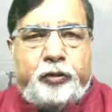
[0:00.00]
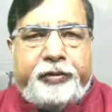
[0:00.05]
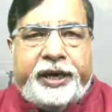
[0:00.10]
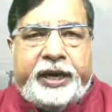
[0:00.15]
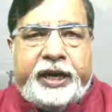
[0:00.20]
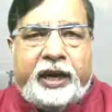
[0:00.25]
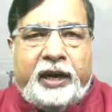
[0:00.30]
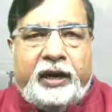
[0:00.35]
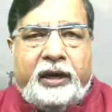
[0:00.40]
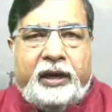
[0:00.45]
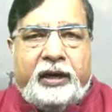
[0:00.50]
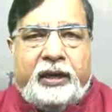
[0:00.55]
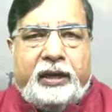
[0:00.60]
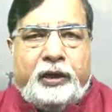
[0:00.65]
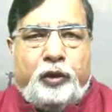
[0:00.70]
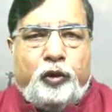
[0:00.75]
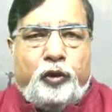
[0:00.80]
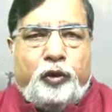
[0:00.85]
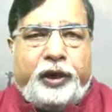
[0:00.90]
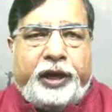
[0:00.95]
to be done
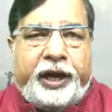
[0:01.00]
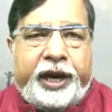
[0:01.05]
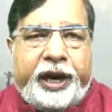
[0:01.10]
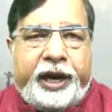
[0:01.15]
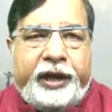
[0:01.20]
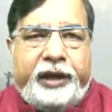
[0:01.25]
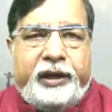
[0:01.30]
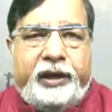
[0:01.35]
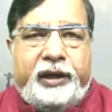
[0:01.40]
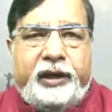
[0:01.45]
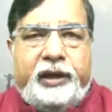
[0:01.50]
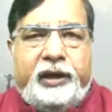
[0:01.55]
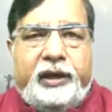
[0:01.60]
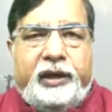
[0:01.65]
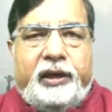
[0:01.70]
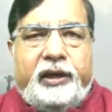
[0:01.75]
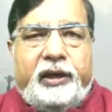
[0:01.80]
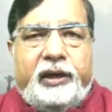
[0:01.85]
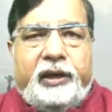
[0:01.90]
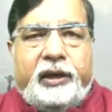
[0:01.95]
to train
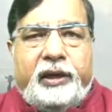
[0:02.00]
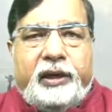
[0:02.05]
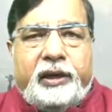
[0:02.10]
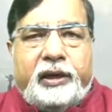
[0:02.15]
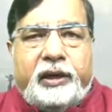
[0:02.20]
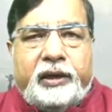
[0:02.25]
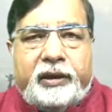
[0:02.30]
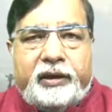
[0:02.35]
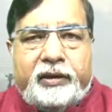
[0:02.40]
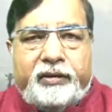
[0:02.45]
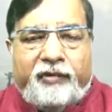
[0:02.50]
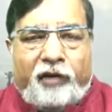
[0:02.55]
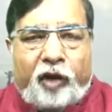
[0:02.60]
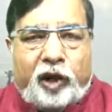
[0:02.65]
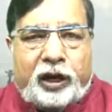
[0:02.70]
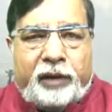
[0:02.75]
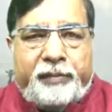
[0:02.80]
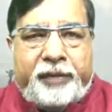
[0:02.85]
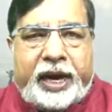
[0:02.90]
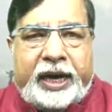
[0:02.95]

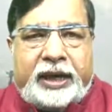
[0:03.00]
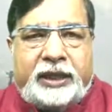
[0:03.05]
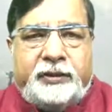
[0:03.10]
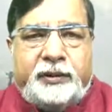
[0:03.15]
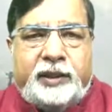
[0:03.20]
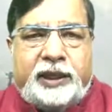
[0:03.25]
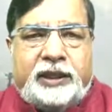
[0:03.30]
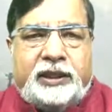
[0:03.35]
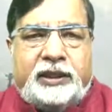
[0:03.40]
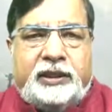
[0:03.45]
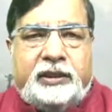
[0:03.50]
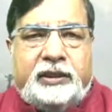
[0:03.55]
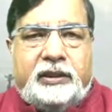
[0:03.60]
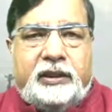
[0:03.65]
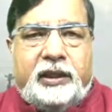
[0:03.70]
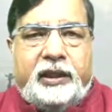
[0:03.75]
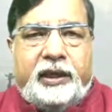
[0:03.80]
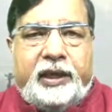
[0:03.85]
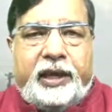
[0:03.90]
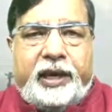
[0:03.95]
water managers,
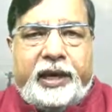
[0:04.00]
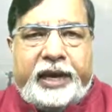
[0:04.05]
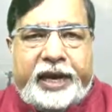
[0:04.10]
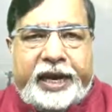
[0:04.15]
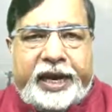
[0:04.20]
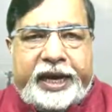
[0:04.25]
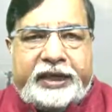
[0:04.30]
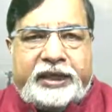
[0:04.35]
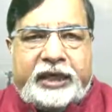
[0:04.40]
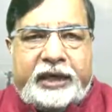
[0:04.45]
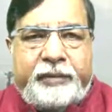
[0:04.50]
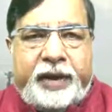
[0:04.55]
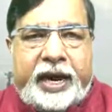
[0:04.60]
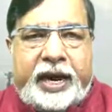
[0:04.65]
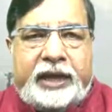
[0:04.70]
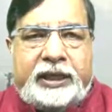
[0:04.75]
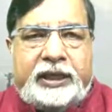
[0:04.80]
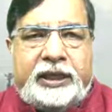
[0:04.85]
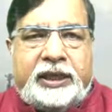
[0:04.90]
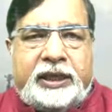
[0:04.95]
irrigation
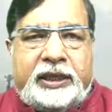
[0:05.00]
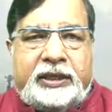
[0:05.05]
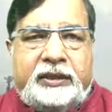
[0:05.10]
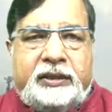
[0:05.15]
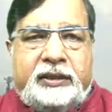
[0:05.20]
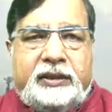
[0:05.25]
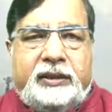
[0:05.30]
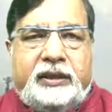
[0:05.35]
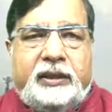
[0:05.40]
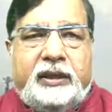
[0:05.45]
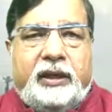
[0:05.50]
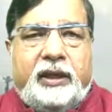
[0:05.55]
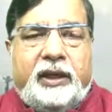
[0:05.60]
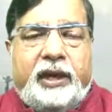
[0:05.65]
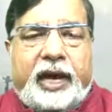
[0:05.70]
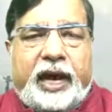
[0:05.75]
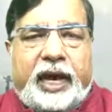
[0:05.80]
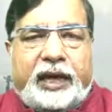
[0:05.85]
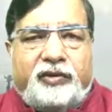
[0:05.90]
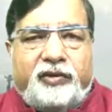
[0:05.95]
managers,
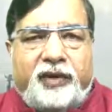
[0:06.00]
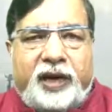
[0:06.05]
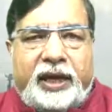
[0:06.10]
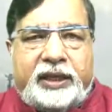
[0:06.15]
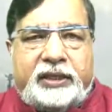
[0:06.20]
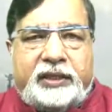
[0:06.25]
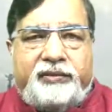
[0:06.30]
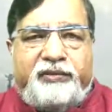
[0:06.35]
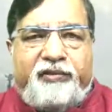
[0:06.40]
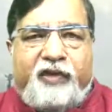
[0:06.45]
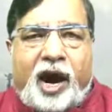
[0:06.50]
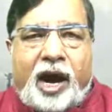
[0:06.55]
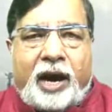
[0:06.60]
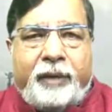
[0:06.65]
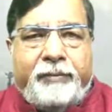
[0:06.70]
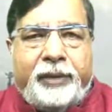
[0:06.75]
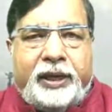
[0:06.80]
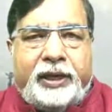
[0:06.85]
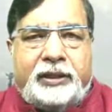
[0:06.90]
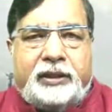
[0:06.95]
as well as
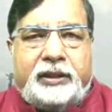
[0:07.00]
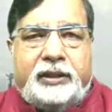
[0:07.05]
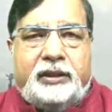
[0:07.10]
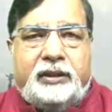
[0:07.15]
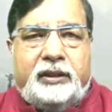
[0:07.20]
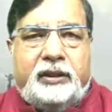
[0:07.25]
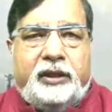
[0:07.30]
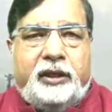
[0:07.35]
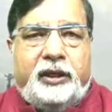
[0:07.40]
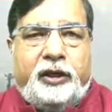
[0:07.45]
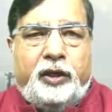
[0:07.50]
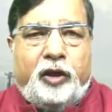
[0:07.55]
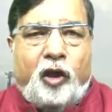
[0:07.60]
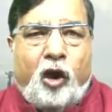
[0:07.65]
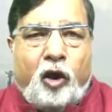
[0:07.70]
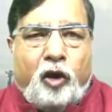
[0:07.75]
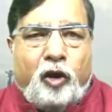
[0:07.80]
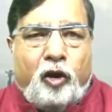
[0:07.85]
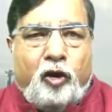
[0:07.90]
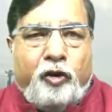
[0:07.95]
farmers.
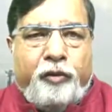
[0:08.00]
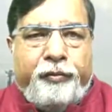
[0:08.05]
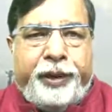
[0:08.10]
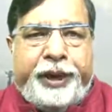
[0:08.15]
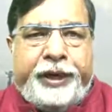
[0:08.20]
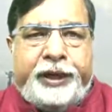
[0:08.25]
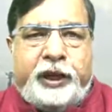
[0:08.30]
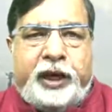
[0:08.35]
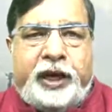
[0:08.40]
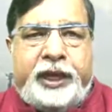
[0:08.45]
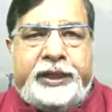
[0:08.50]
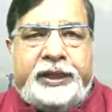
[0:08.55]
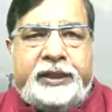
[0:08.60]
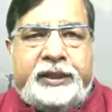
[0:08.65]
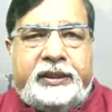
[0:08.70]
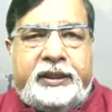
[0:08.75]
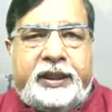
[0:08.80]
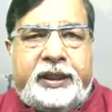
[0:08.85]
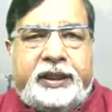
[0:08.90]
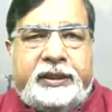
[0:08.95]
Non-governmental
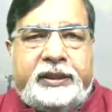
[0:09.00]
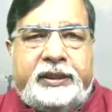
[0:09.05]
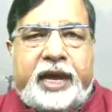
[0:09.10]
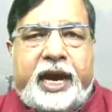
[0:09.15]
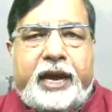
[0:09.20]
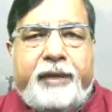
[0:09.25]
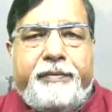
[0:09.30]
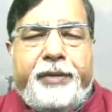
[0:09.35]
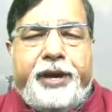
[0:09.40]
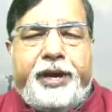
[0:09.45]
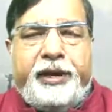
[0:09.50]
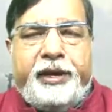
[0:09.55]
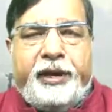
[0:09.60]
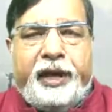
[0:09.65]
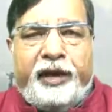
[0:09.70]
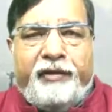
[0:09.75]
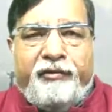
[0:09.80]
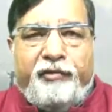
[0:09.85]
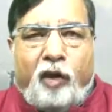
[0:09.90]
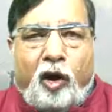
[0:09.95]
agencies can be
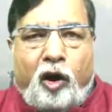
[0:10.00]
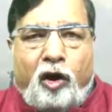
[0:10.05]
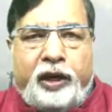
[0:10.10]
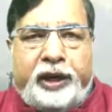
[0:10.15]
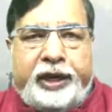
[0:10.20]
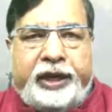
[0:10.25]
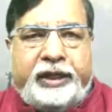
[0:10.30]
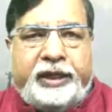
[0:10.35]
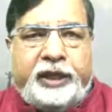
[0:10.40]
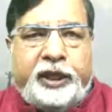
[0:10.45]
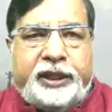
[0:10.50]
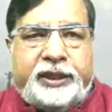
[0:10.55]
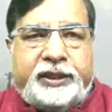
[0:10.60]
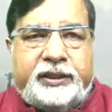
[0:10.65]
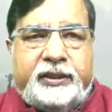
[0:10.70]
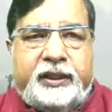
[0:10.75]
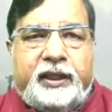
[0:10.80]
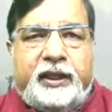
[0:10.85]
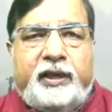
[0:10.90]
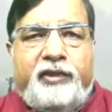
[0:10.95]
involved in
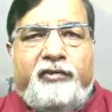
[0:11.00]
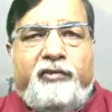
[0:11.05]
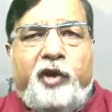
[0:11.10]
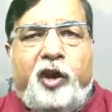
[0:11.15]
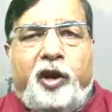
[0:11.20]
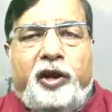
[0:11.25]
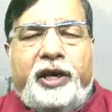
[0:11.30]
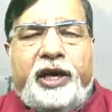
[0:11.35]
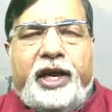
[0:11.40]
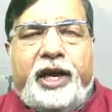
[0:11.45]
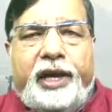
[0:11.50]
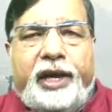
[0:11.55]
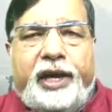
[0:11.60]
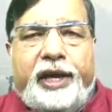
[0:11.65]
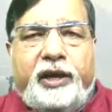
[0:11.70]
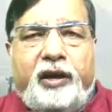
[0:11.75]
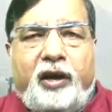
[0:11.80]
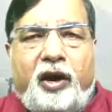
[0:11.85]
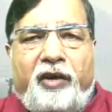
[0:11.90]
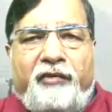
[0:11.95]
this for
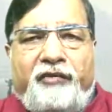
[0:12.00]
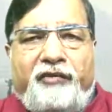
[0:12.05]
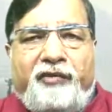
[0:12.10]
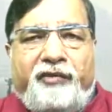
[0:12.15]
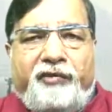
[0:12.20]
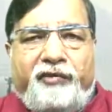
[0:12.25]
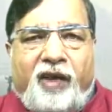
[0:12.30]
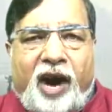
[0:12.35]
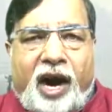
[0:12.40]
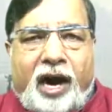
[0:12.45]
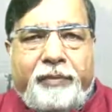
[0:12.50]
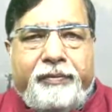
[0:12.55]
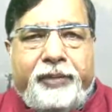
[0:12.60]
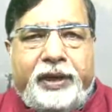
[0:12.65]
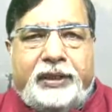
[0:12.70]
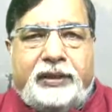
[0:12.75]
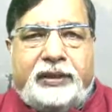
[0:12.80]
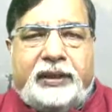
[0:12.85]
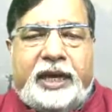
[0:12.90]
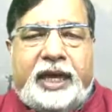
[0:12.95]
training of
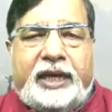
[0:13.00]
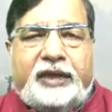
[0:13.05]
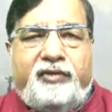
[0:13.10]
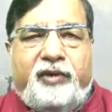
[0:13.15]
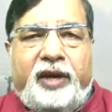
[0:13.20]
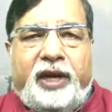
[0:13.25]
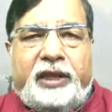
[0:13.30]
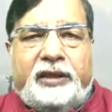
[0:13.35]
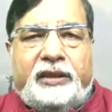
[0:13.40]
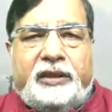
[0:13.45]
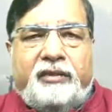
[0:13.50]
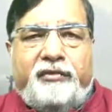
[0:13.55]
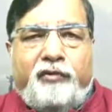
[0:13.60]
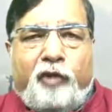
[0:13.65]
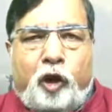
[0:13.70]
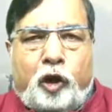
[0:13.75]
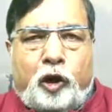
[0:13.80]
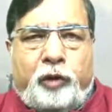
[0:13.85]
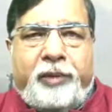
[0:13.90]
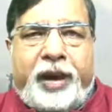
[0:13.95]
farmers as well as
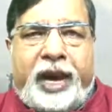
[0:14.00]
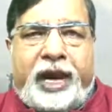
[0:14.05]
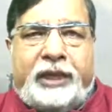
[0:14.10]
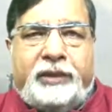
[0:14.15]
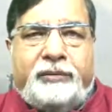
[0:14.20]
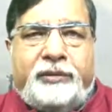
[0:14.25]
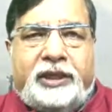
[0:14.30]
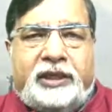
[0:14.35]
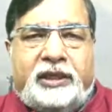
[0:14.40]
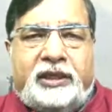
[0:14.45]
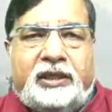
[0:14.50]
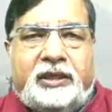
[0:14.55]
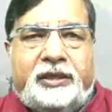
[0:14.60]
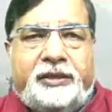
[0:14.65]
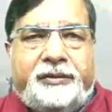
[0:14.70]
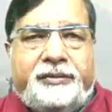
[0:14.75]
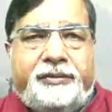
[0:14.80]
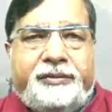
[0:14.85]
water managers.